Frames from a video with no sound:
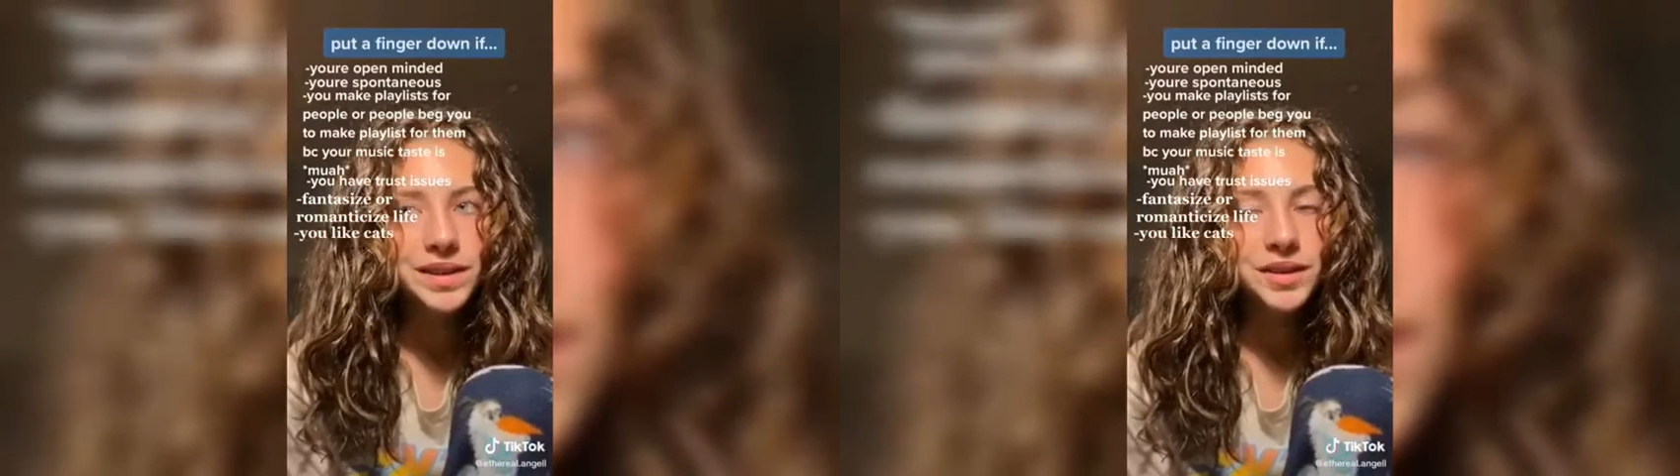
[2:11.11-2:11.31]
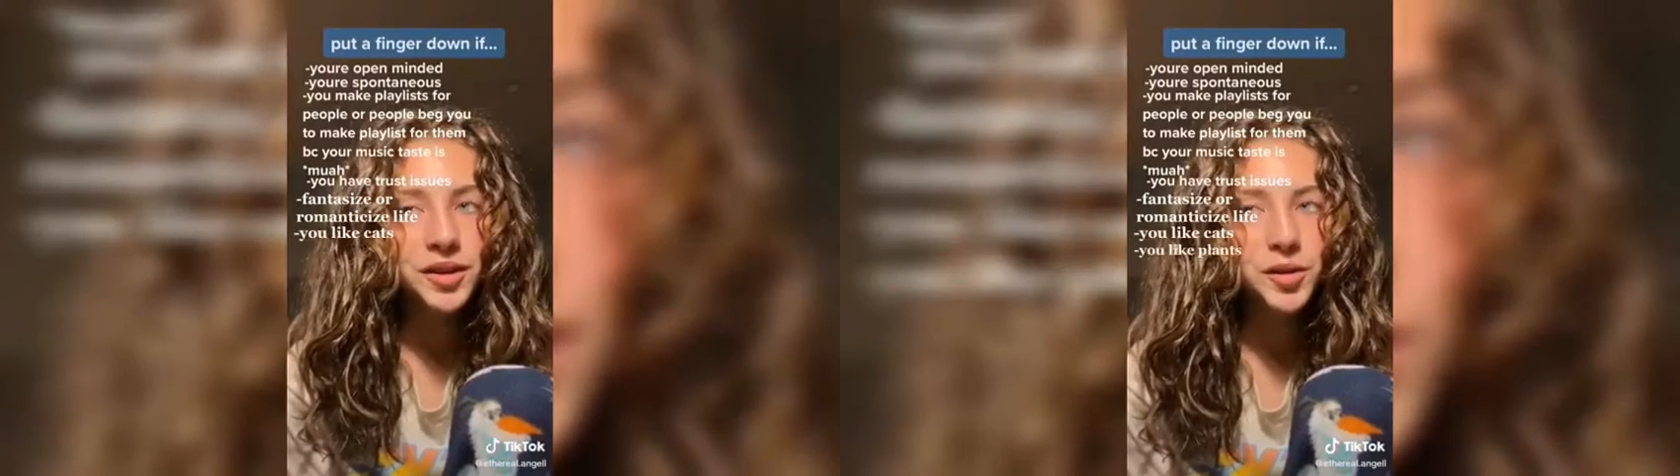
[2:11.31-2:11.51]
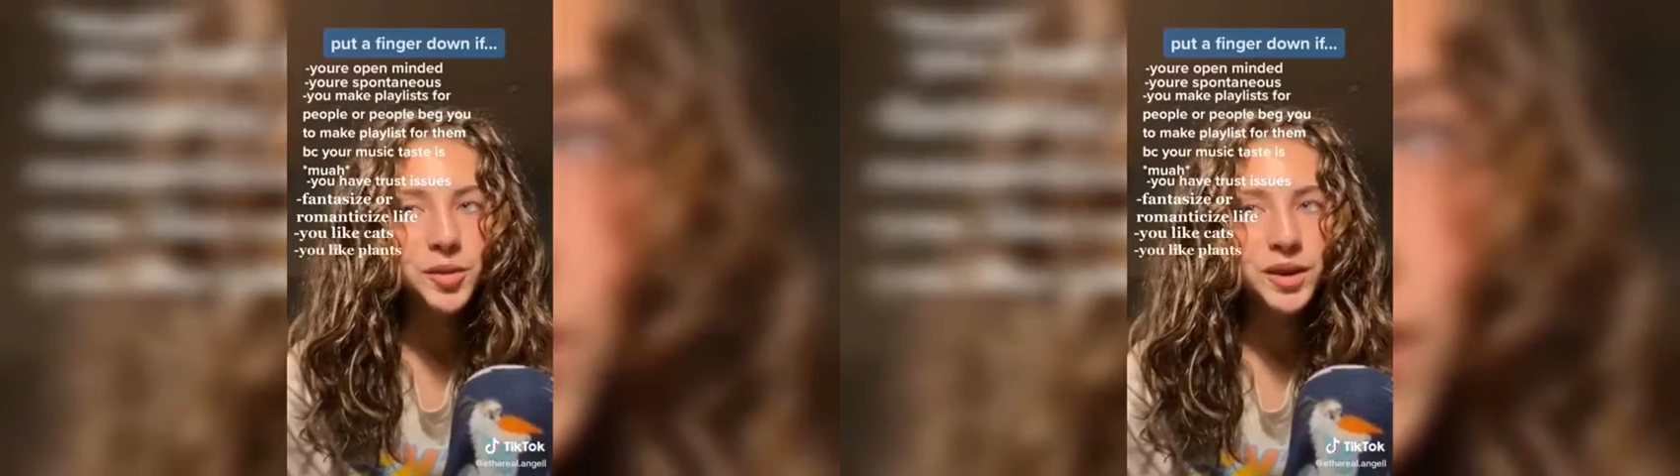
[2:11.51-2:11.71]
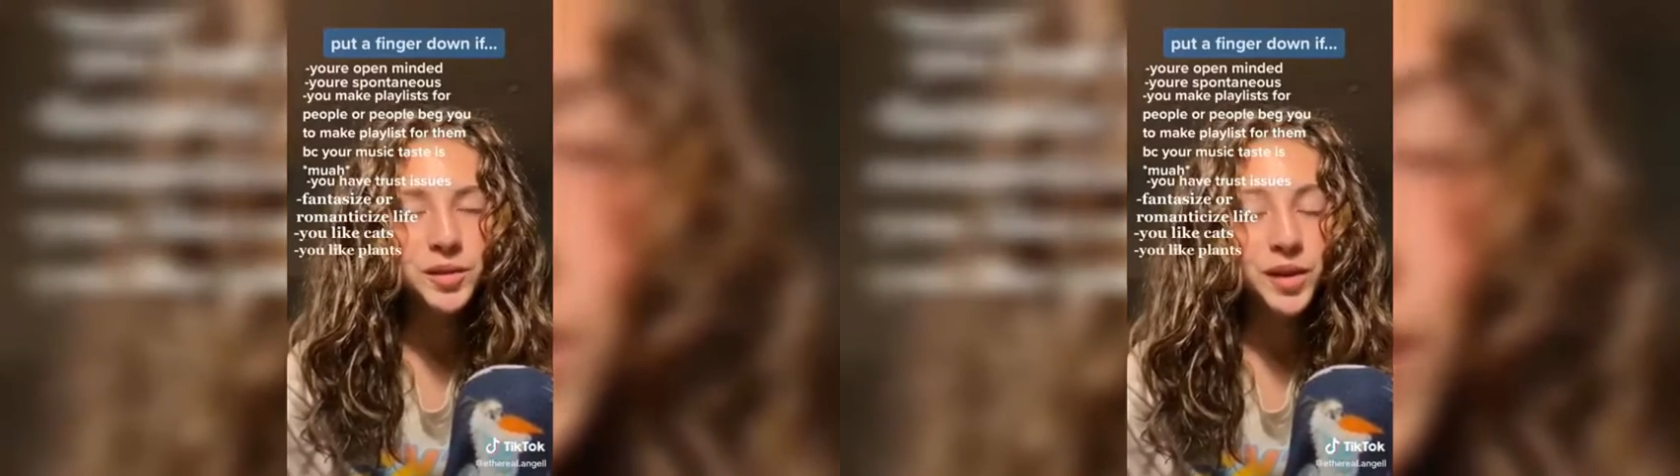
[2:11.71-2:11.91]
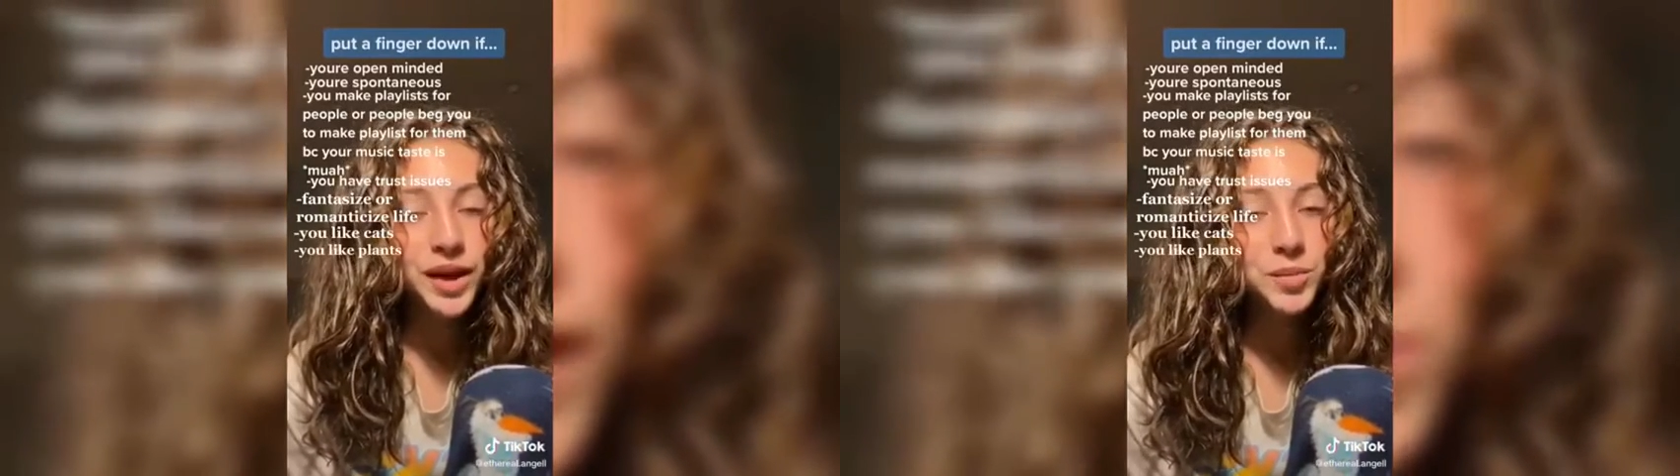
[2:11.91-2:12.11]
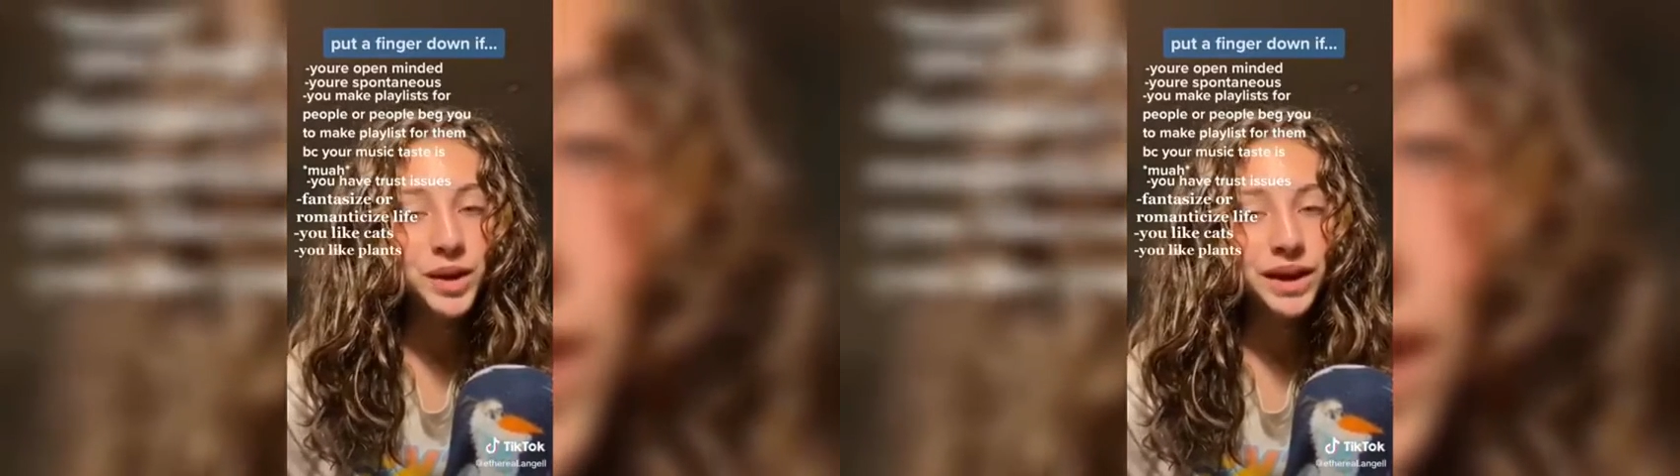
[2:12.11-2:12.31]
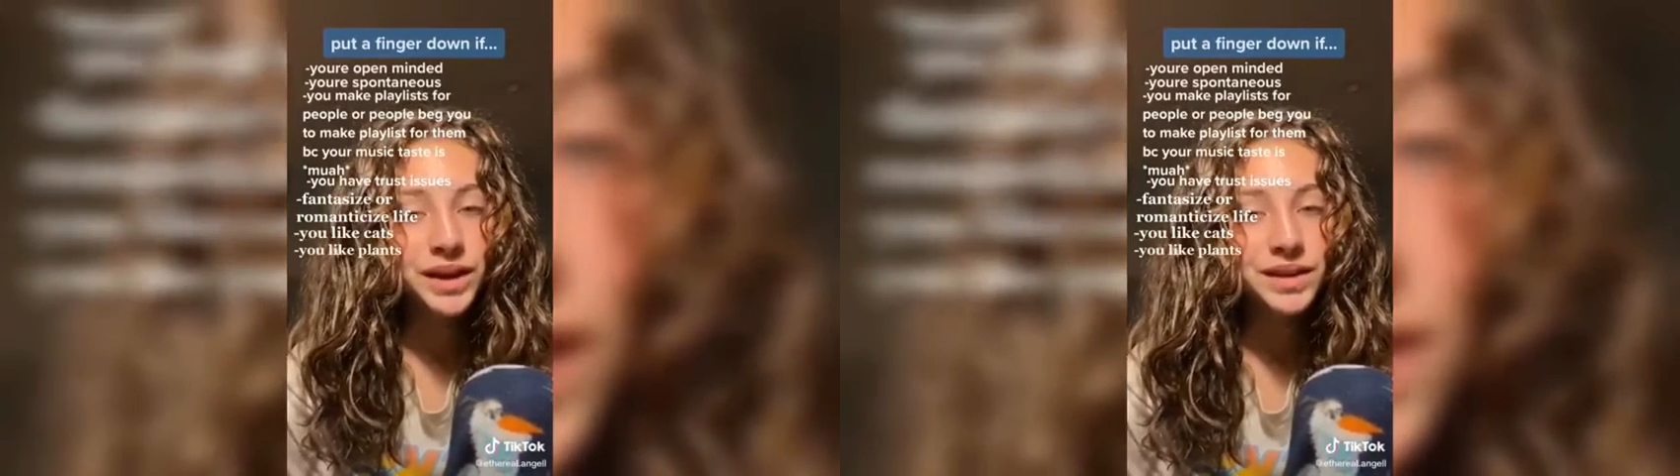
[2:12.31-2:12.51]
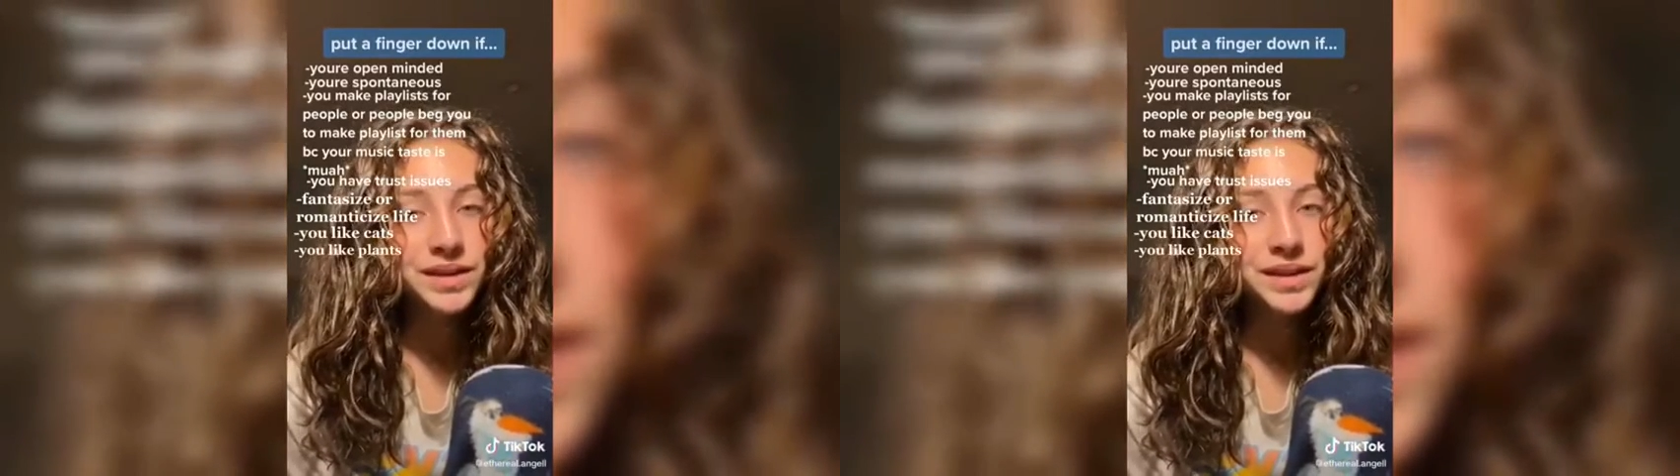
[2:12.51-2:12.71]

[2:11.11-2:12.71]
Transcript: another one if you like plants,